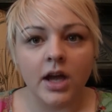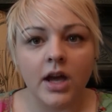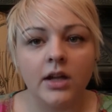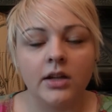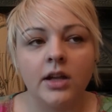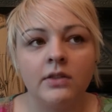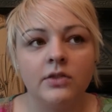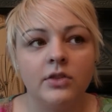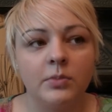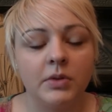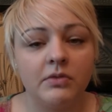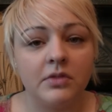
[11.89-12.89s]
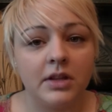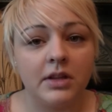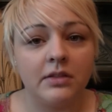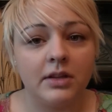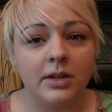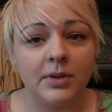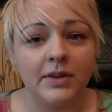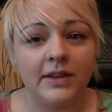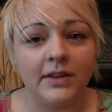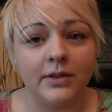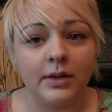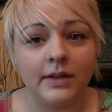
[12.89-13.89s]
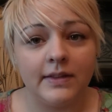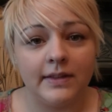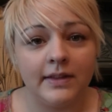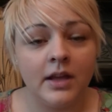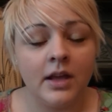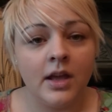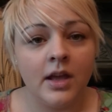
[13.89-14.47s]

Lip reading: and I've just been really, really busy, so it's